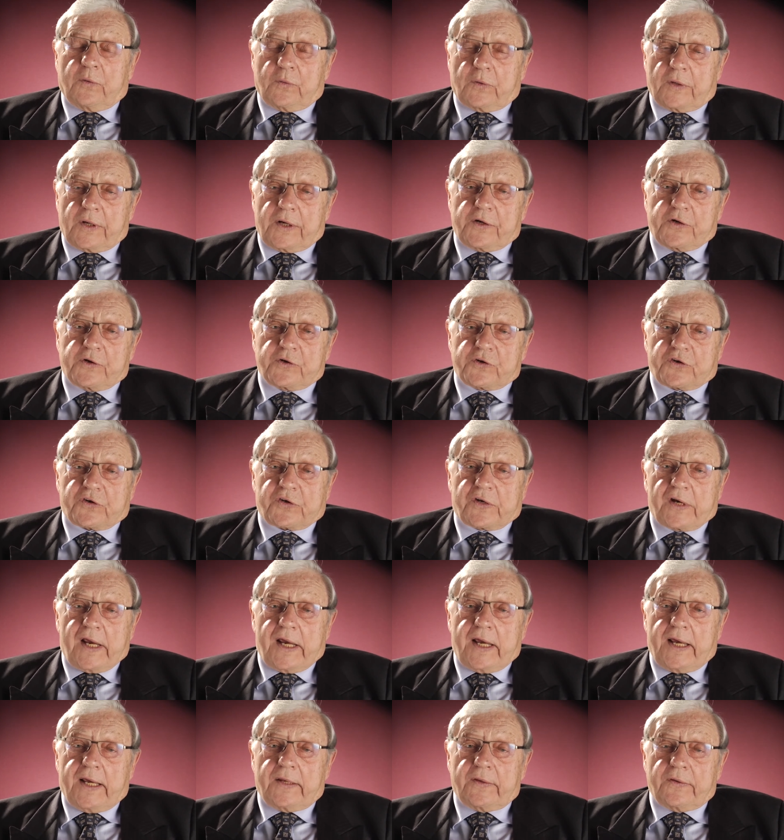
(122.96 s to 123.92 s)

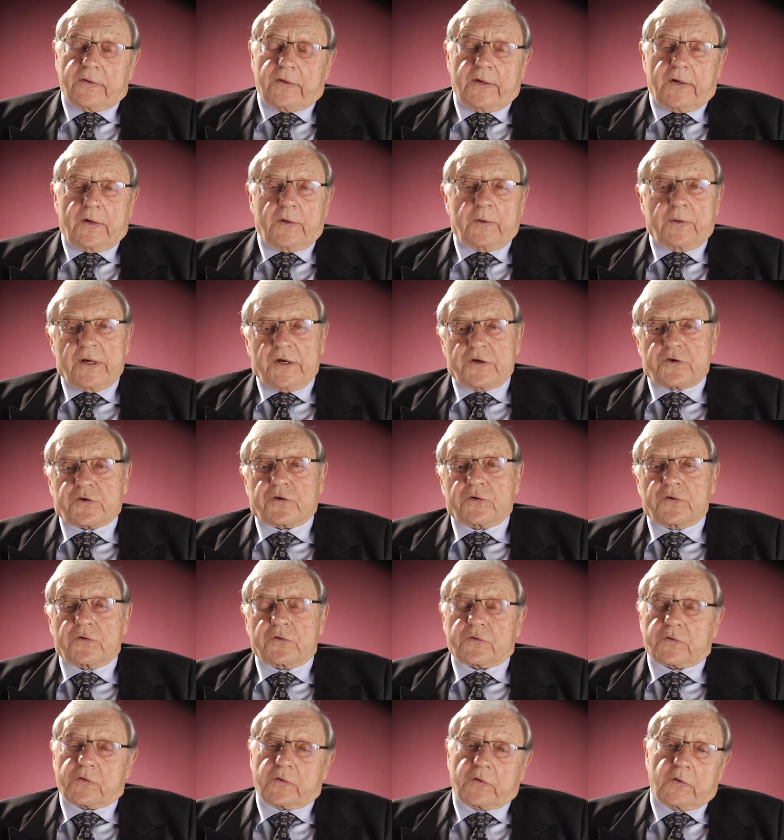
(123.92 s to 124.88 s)
understand their
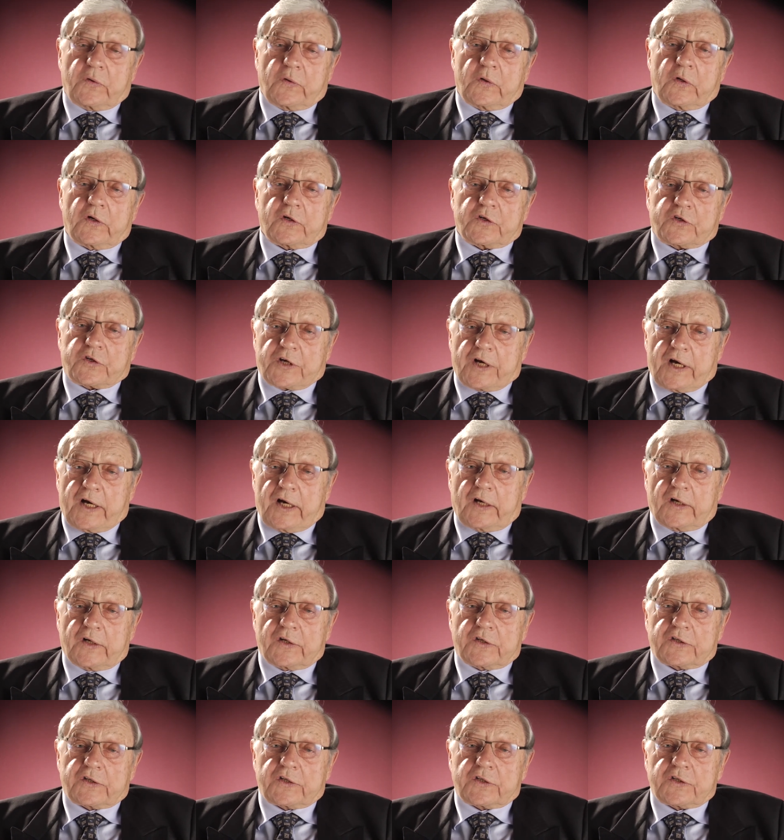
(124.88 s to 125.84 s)
issues or their
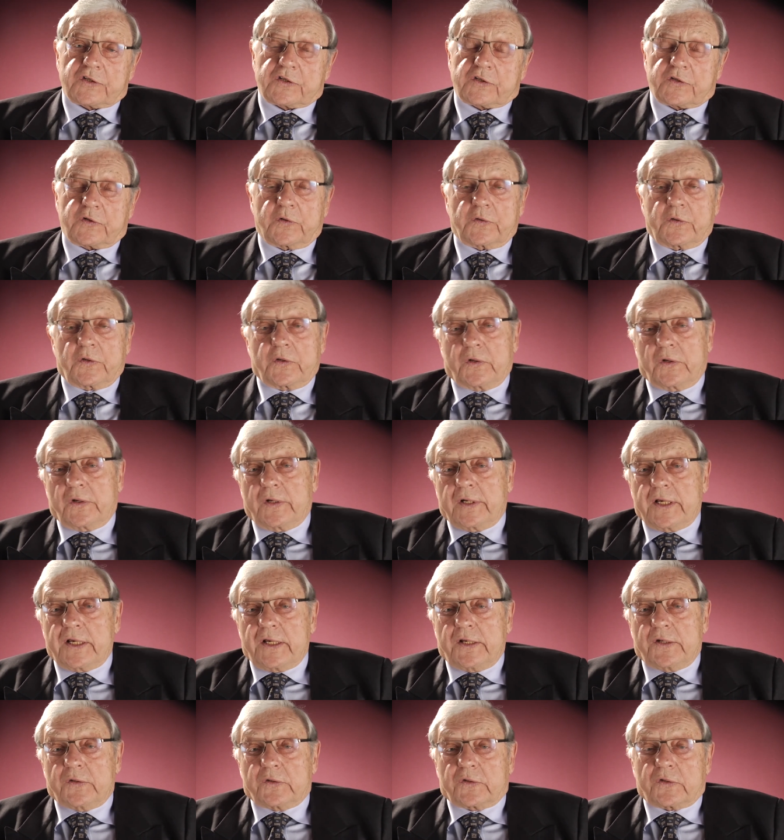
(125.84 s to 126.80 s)
challenges or their
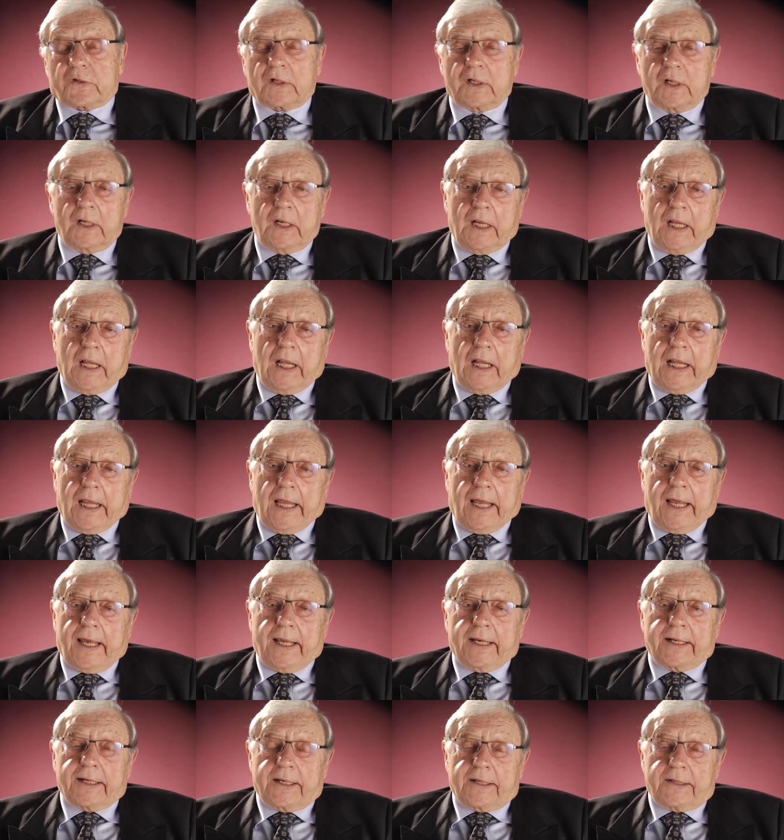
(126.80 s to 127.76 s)
needs.
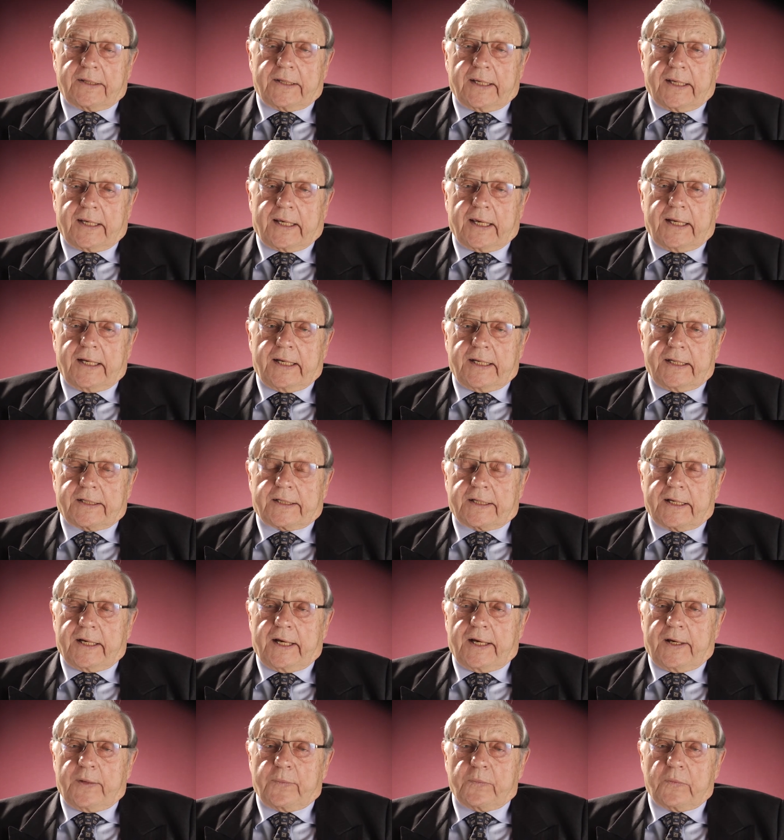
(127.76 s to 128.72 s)
And I think any
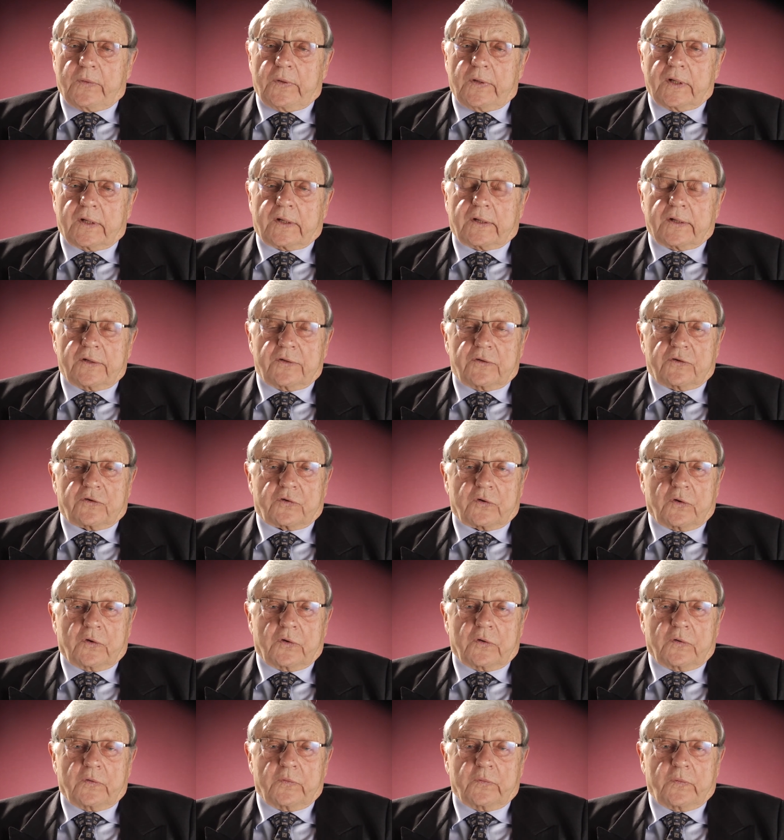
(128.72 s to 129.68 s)
time we can
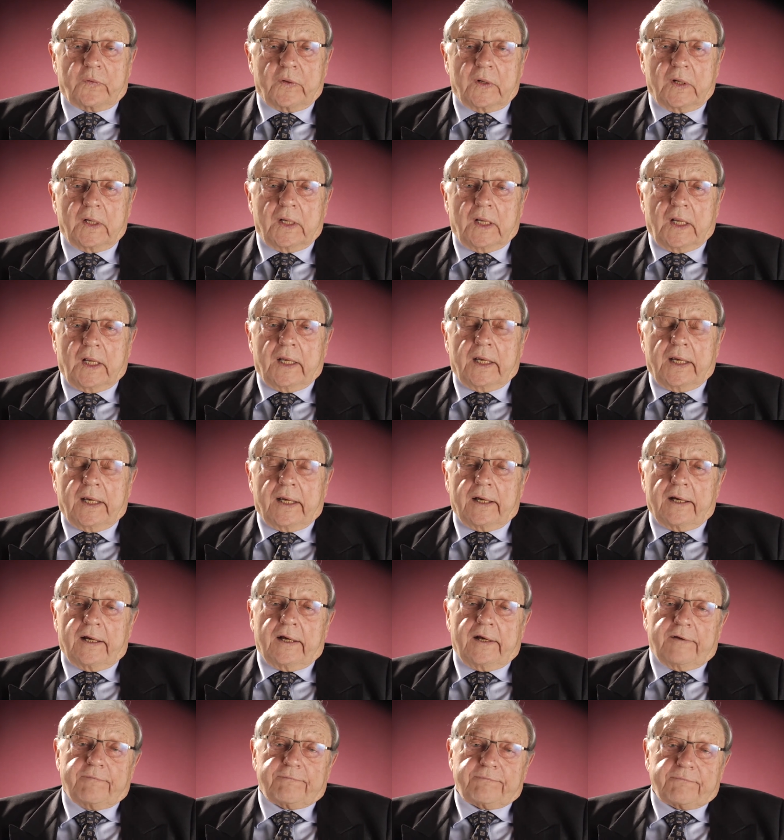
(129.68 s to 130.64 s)
sort of
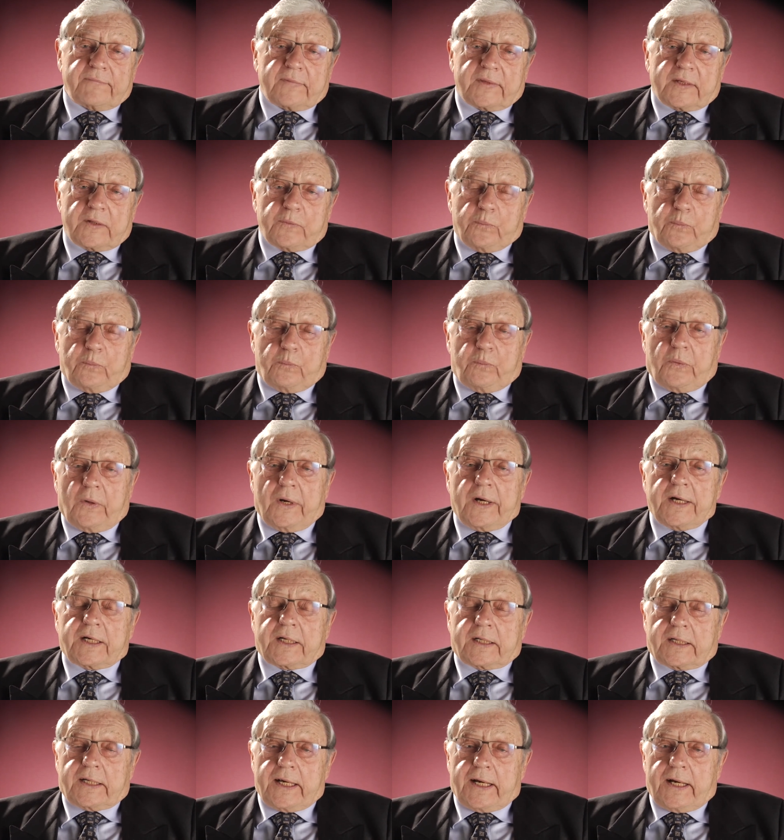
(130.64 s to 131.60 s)

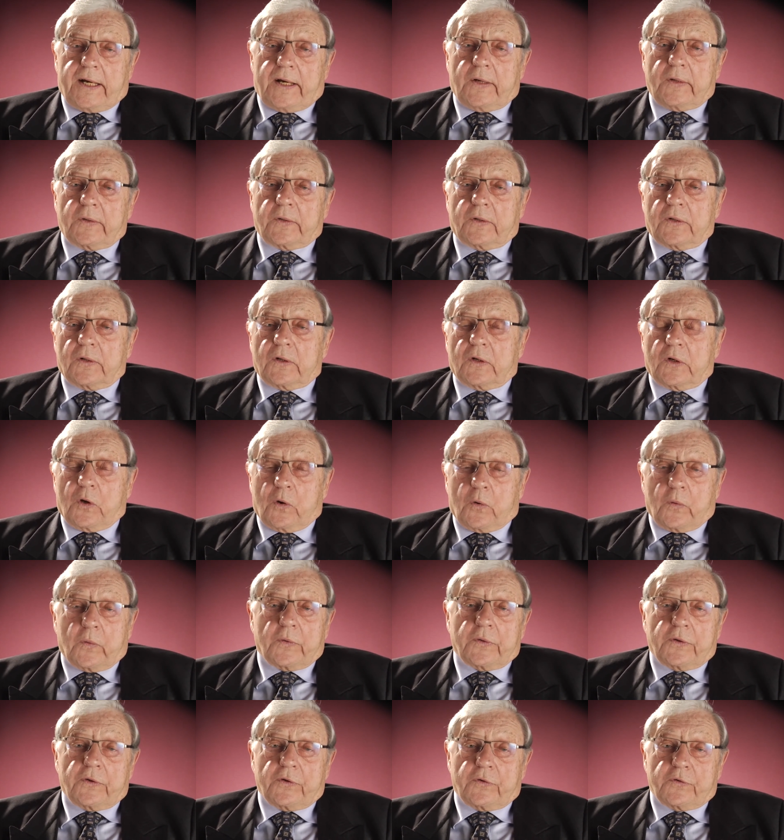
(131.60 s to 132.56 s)
break down or
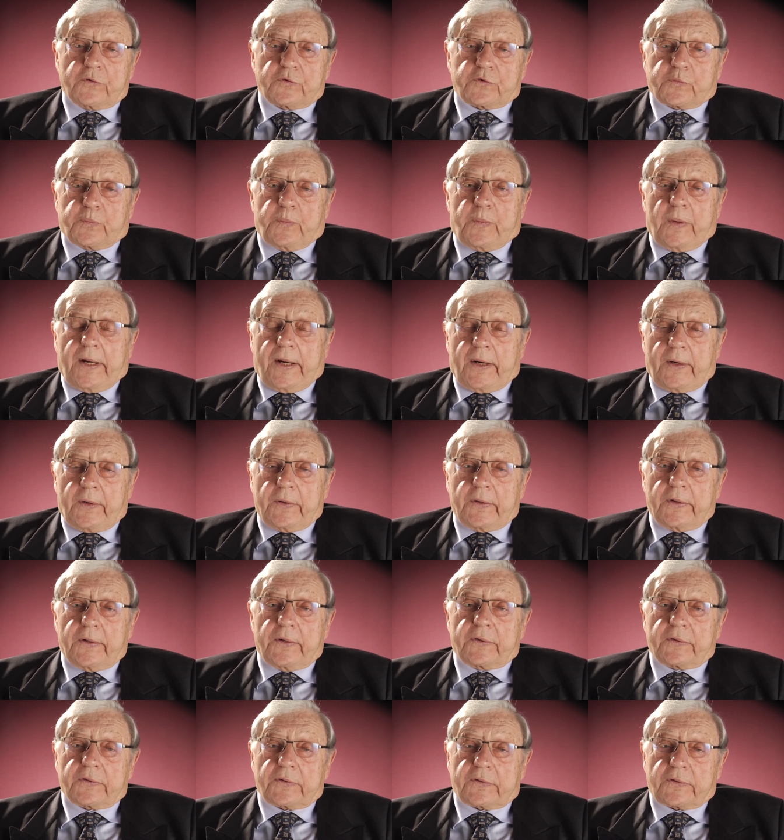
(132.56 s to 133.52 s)
lower those
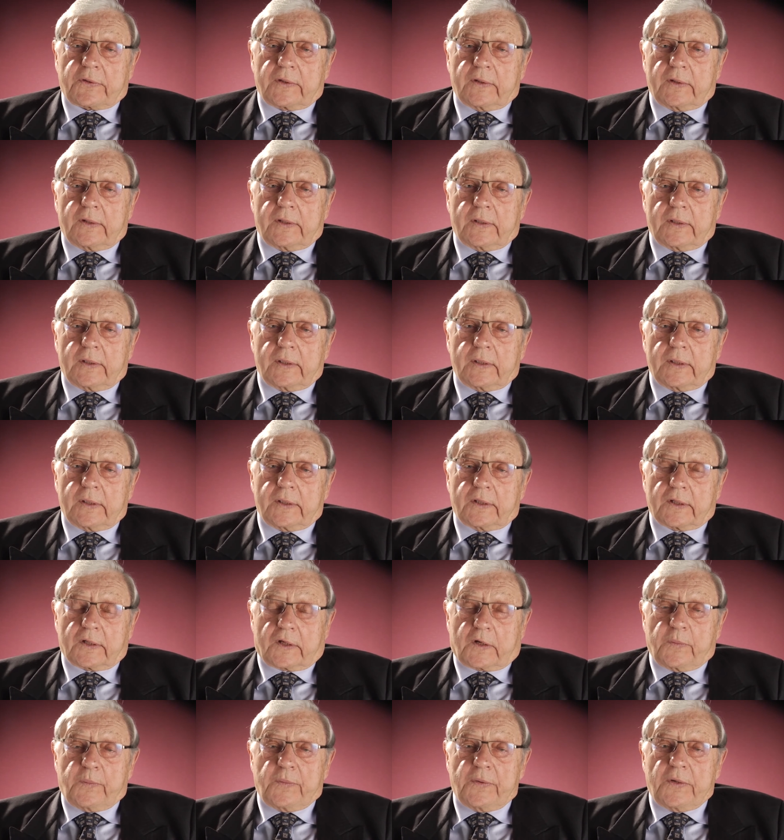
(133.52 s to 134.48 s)
barriers,
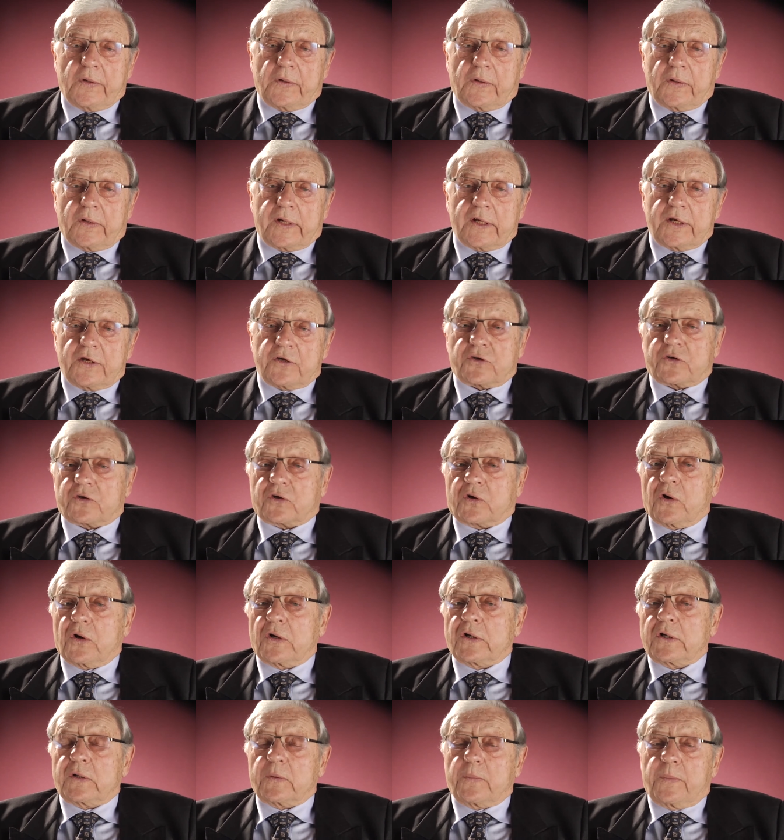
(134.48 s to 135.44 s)
the community is
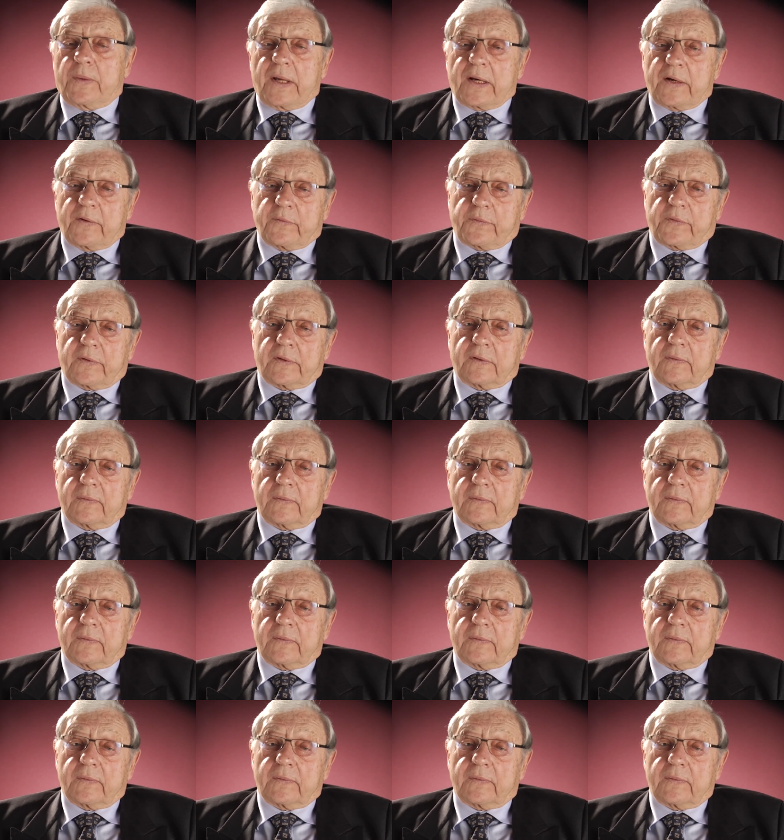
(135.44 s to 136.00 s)
going to benefit.